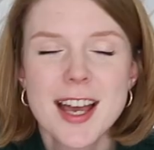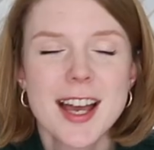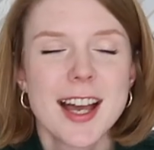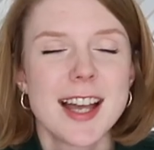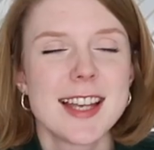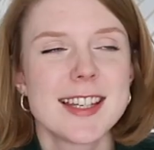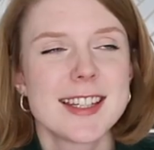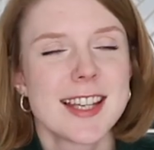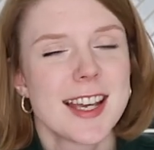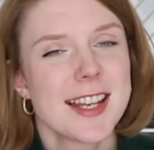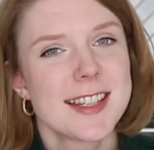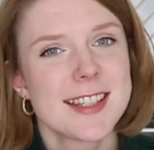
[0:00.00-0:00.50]
I
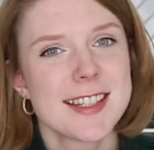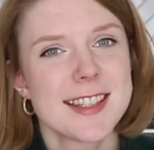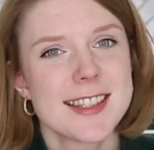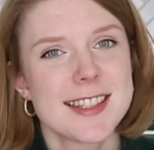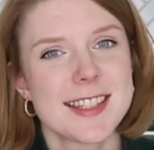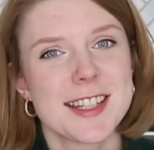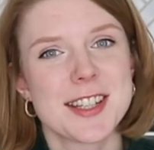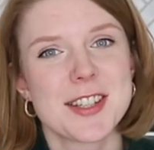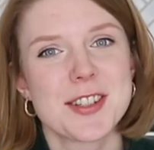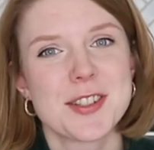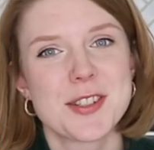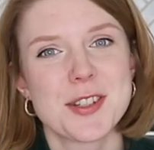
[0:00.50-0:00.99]
tend to
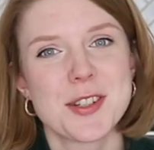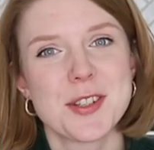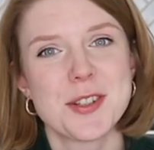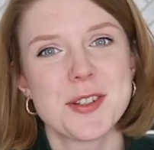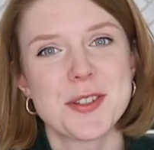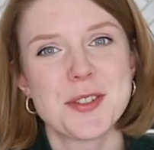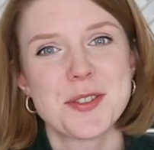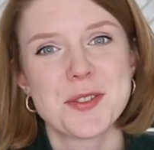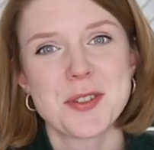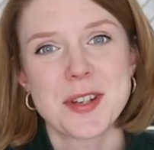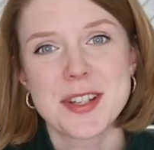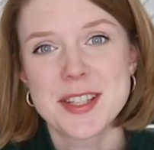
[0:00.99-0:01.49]
stick
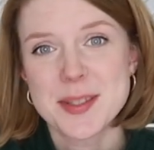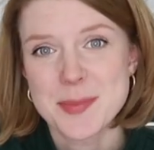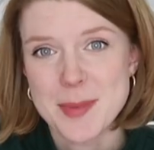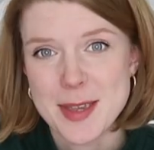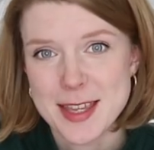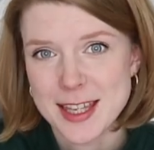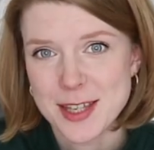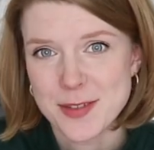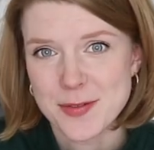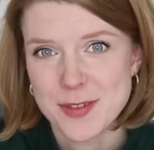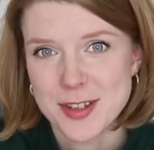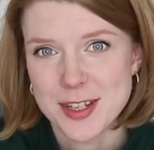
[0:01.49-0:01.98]
to
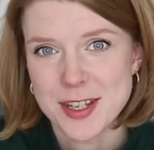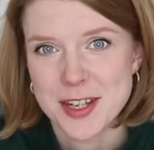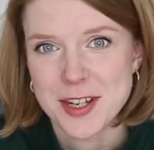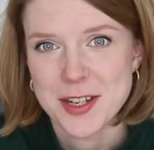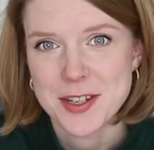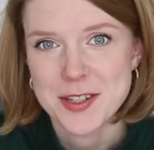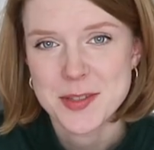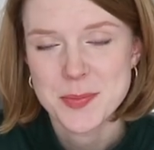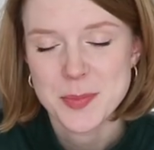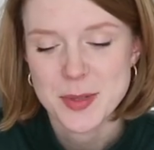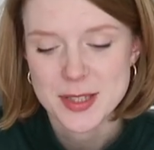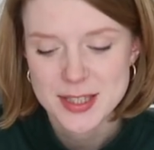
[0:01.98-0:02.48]
dressmaking
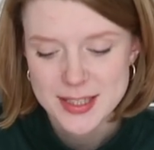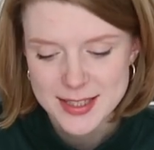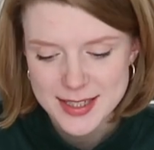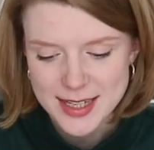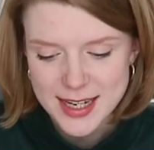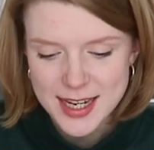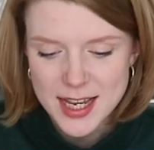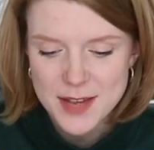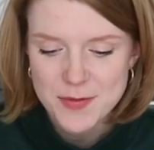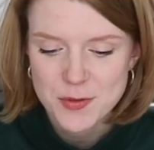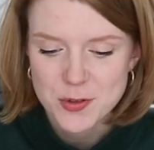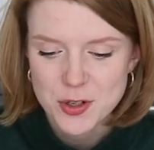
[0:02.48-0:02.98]
videos, but
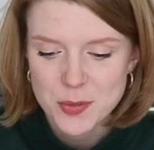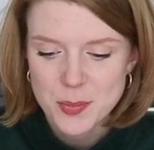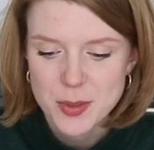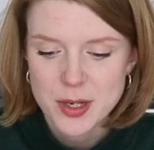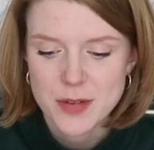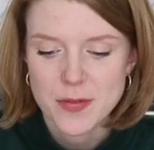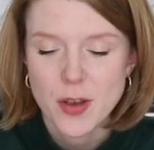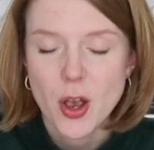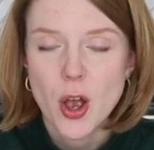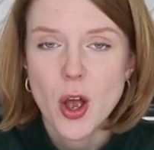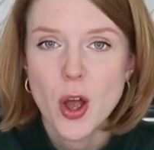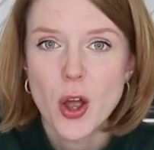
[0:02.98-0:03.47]
today I've got a bit
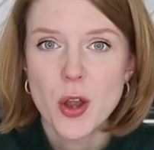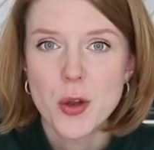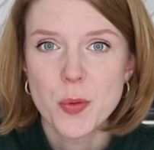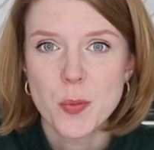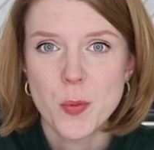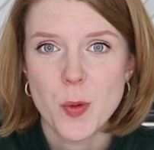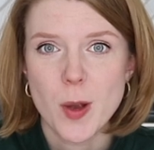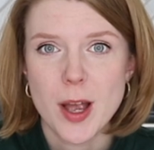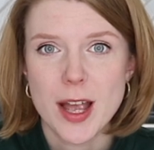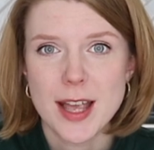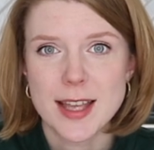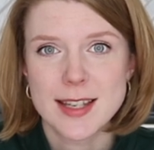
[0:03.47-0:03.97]
of a
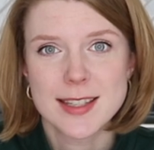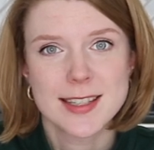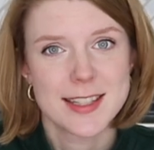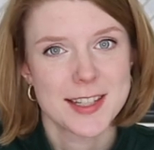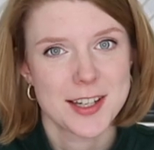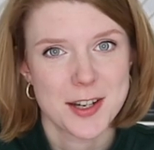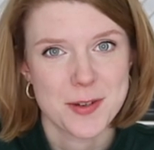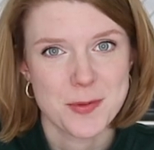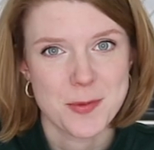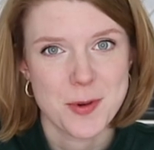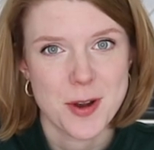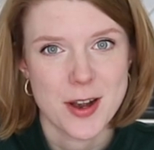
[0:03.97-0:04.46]
homeware
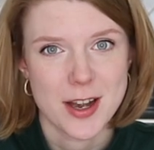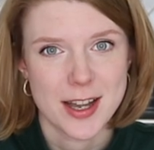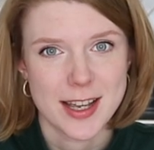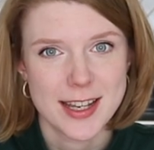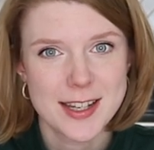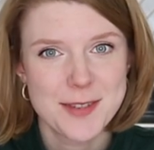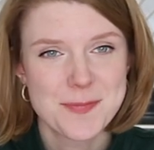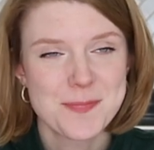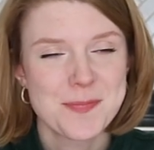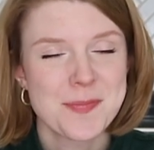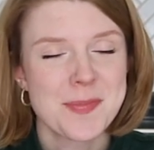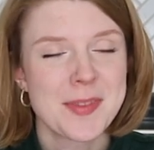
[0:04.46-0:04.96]
DIY.